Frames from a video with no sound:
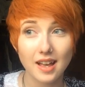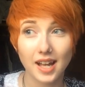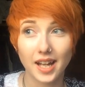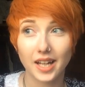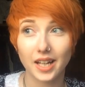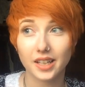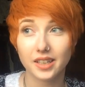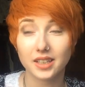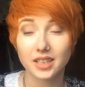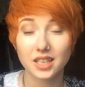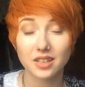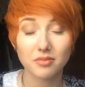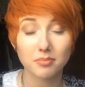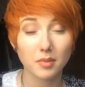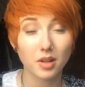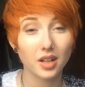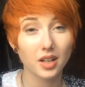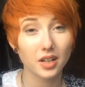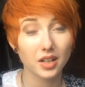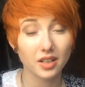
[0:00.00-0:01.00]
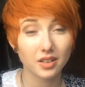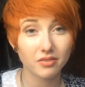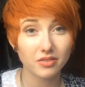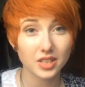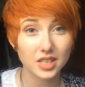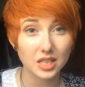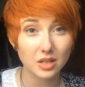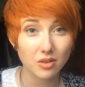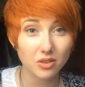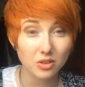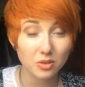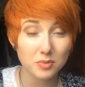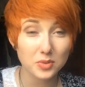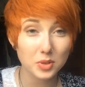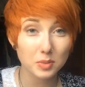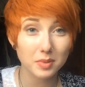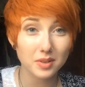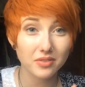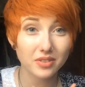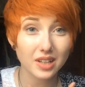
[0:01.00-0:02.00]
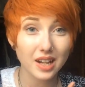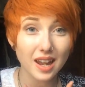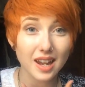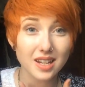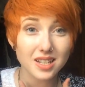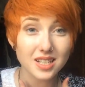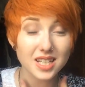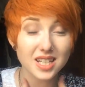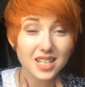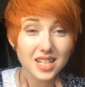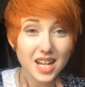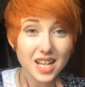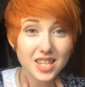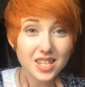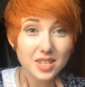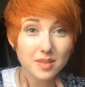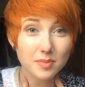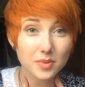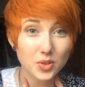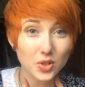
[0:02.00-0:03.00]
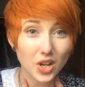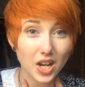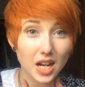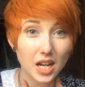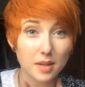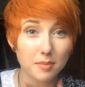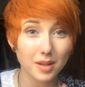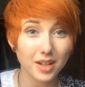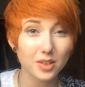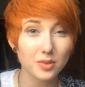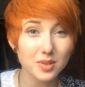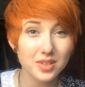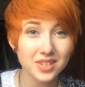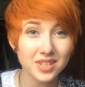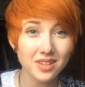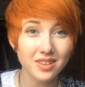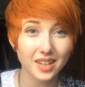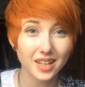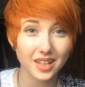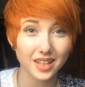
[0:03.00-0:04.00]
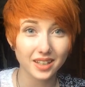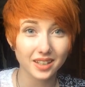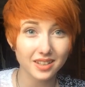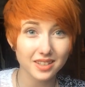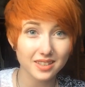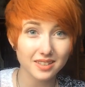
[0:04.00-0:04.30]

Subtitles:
and give my video a thumbs up if you liked it, and subscribe. I always do this.